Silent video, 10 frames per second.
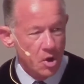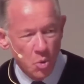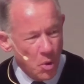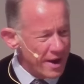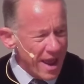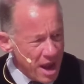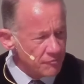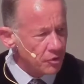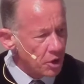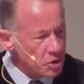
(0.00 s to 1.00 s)

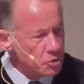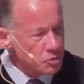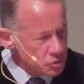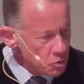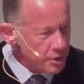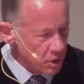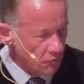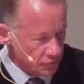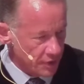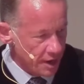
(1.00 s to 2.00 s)
Whatever are you doing
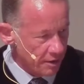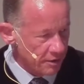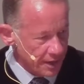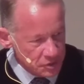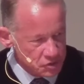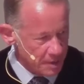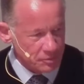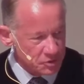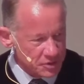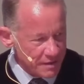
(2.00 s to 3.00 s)
over there in
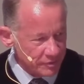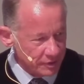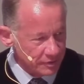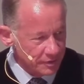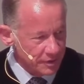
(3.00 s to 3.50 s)
chapter 7